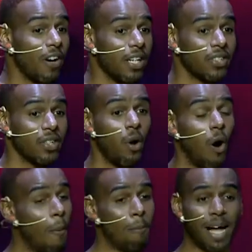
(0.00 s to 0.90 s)
worries,
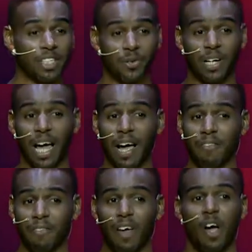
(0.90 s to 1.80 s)
on battery
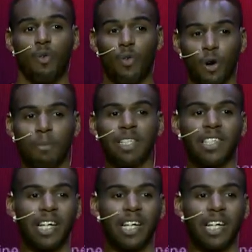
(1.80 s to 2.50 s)
life, Realme